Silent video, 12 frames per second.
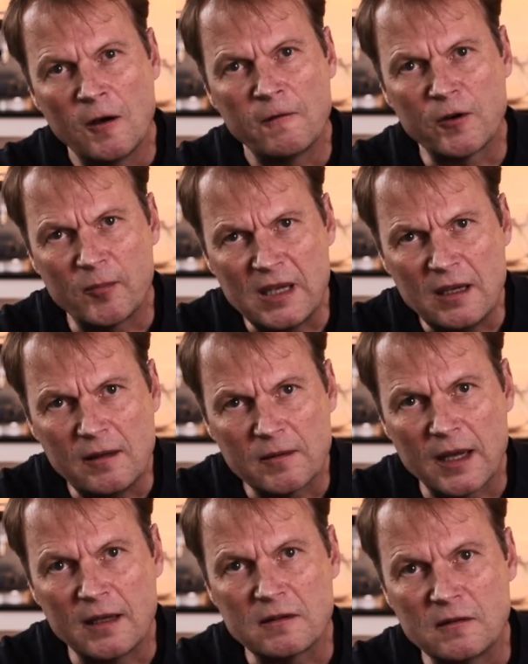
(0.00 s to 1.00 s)
For me,
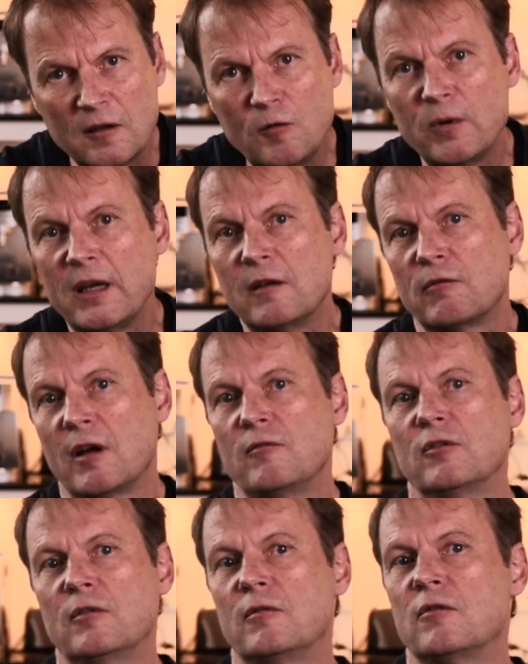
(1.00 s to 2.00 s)
there is no way
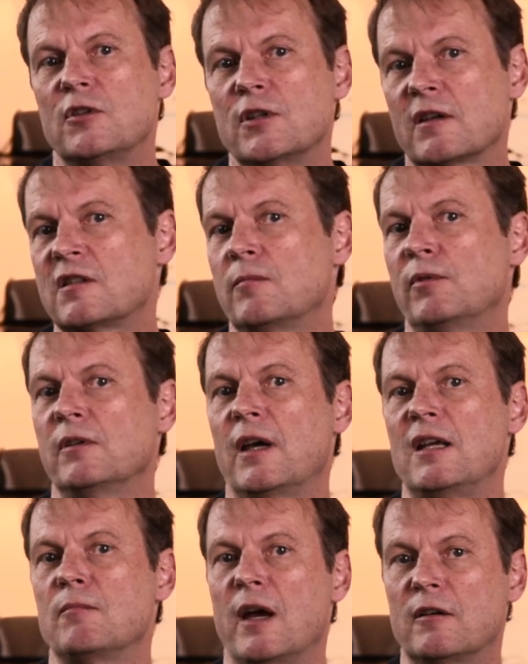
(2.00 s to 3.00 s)
around a good adjustable
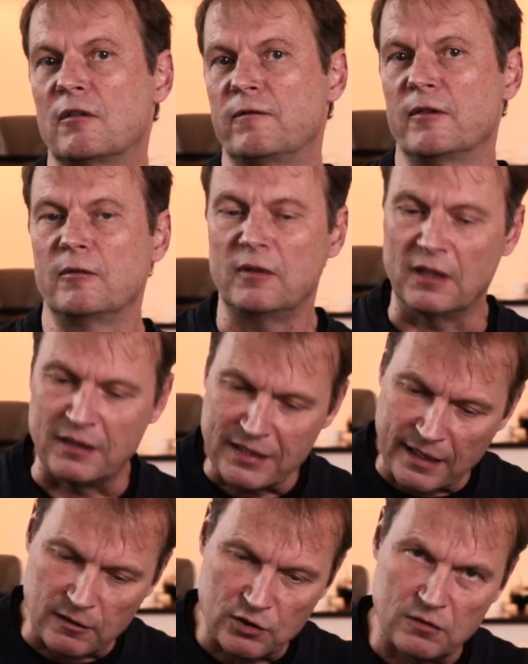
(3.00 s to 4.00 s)
gain microphone
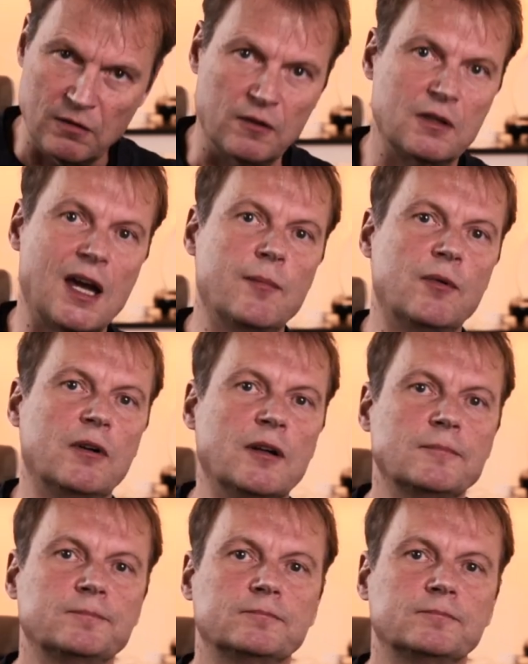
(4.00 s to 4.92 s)
attached to the camera.